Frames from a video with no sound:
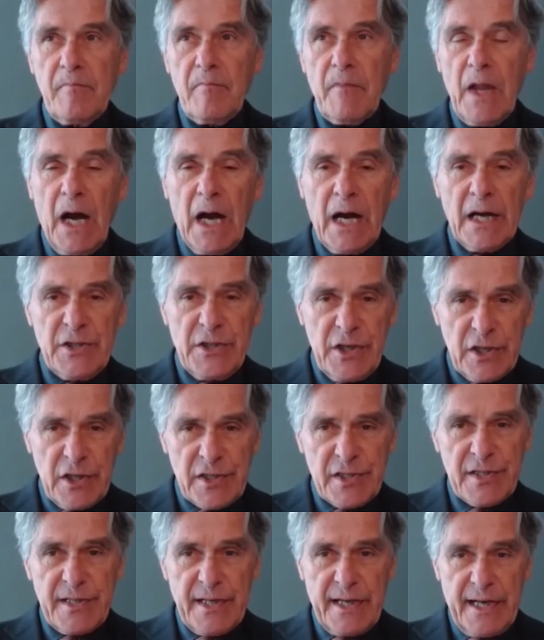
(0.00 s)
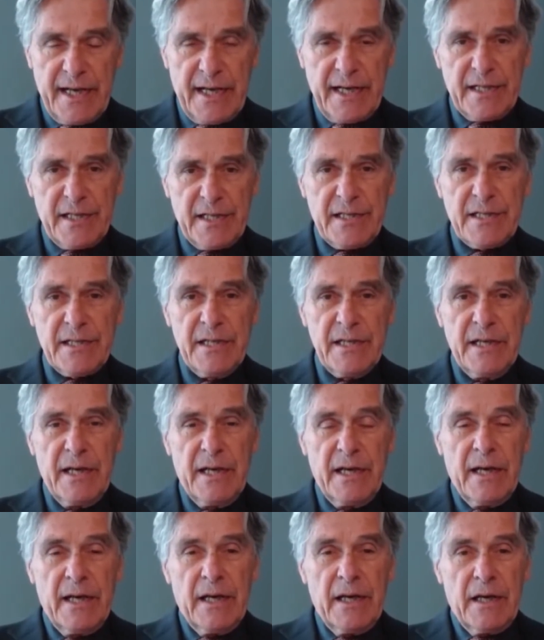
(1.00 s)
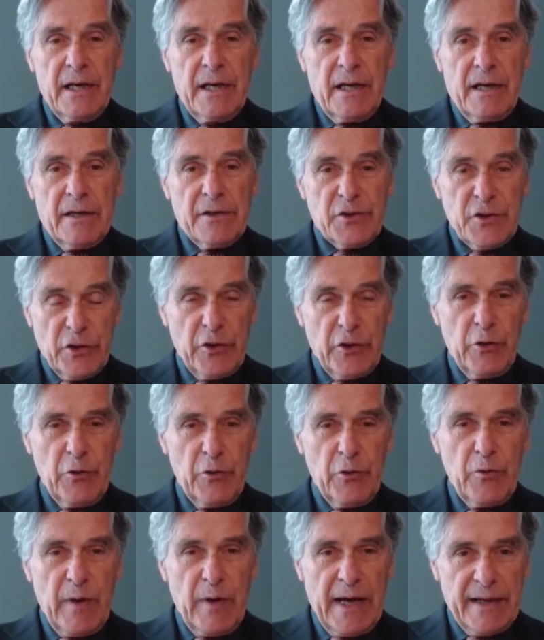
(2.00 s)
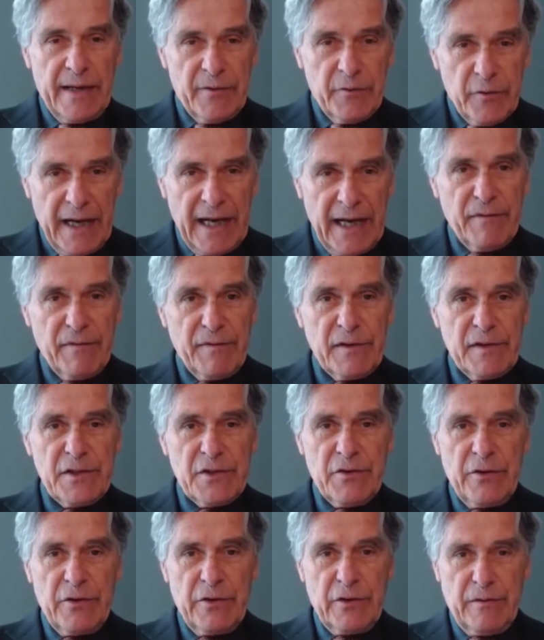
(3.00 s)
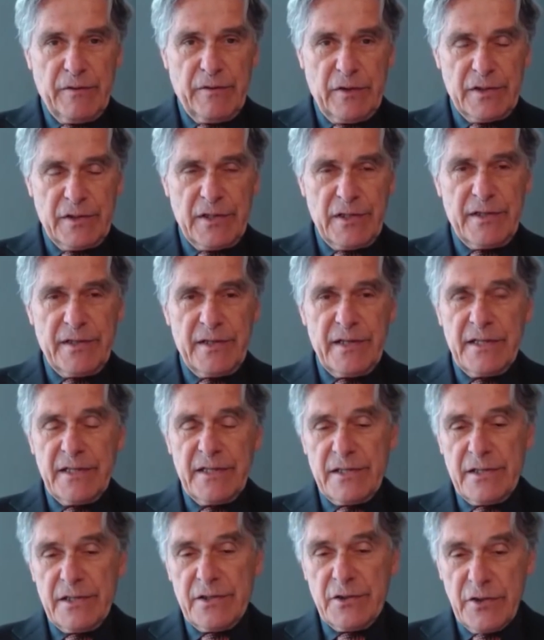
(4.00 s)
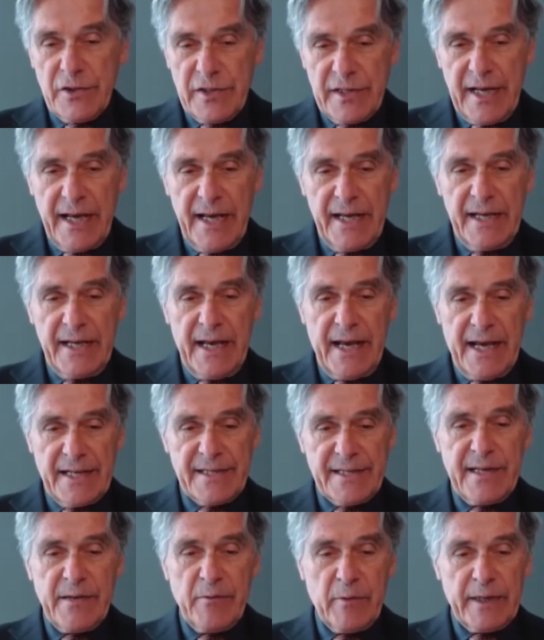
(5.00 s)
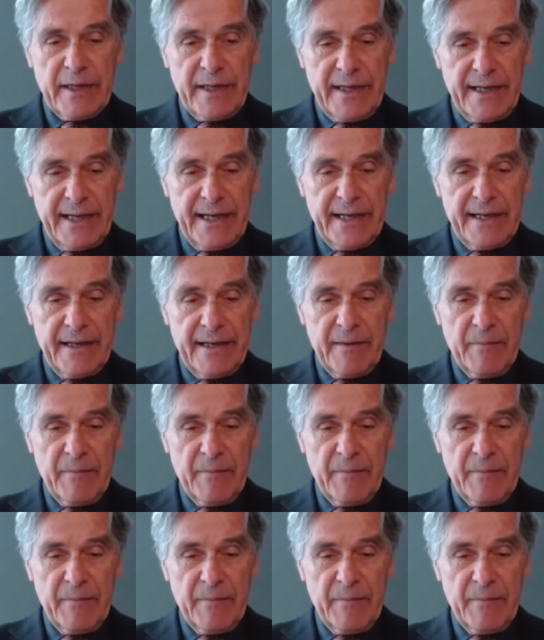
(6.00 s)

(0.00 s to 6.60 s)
are just as true and relevant to universities today as they were then.